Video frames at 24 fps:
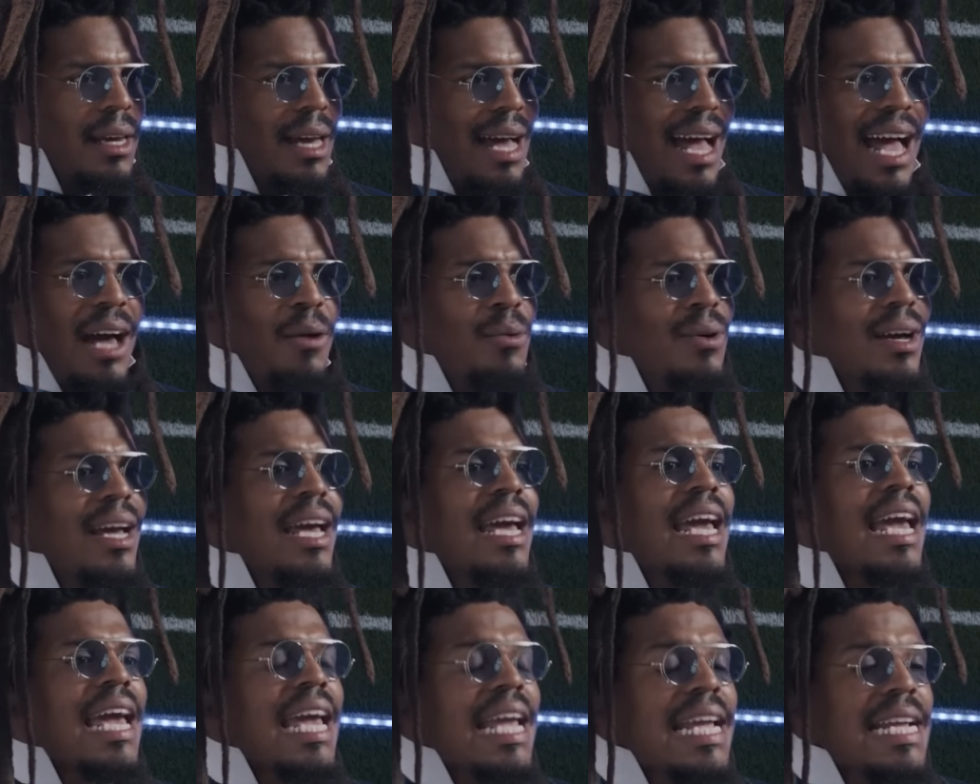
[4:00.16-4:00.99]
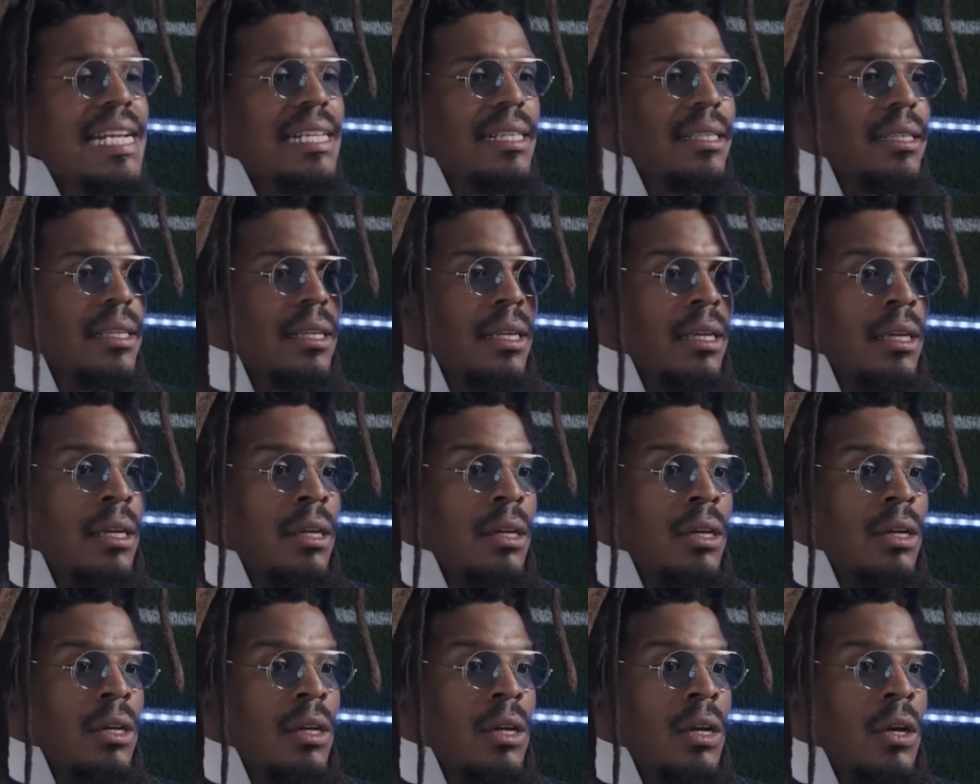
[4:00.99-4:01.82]
I would hate
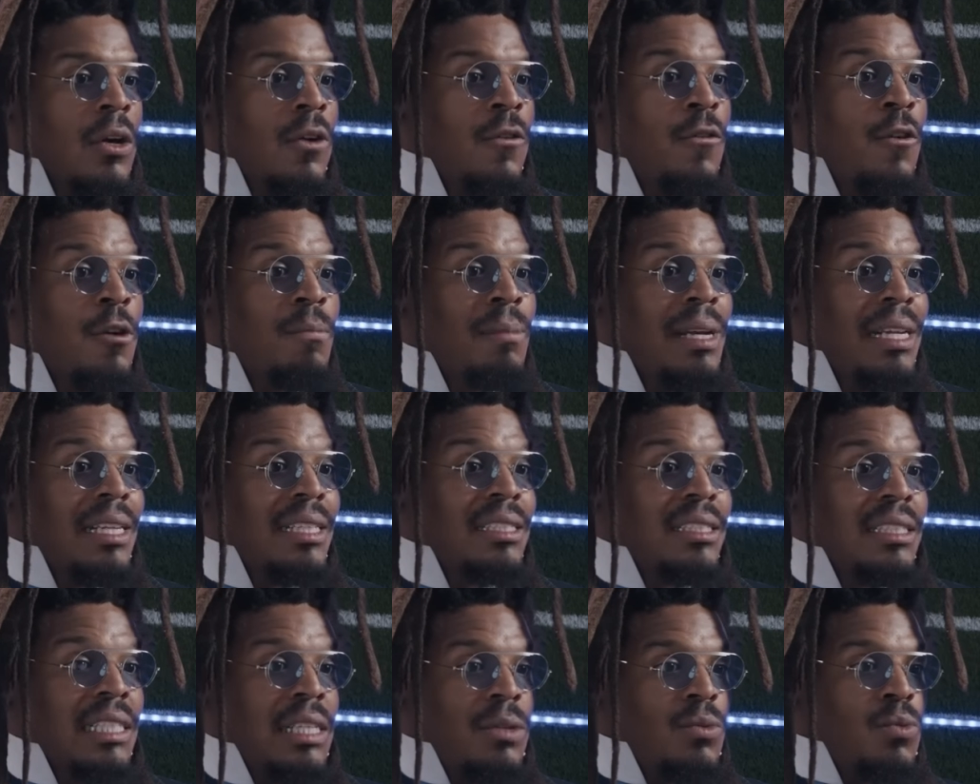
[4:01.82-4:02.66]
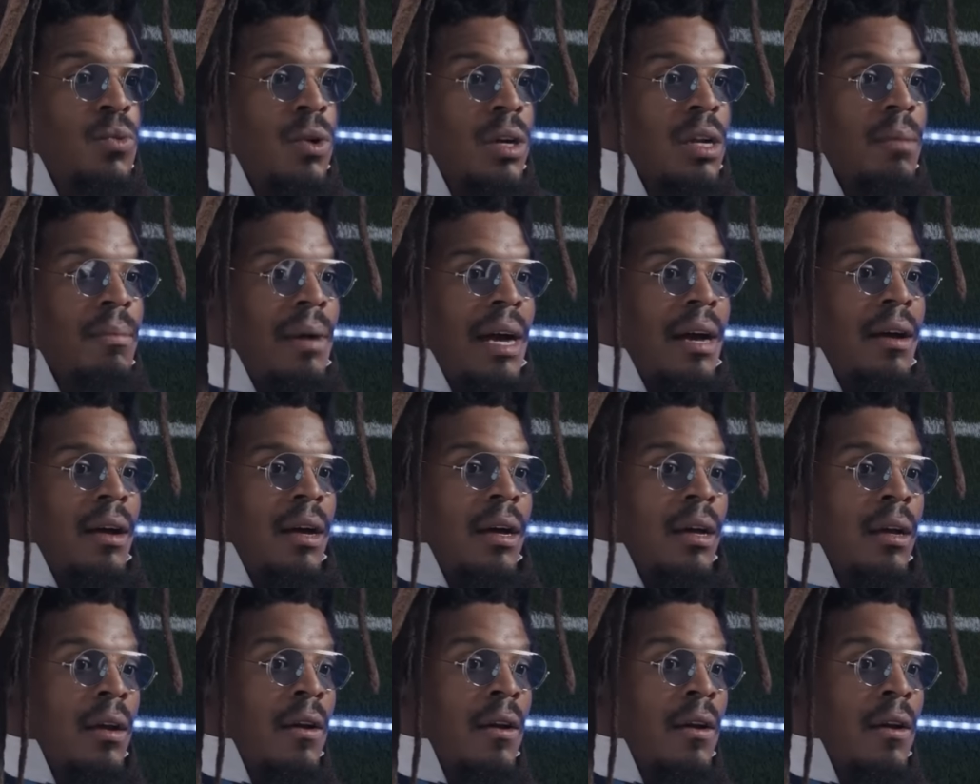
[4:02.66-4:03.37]
for me to see one of my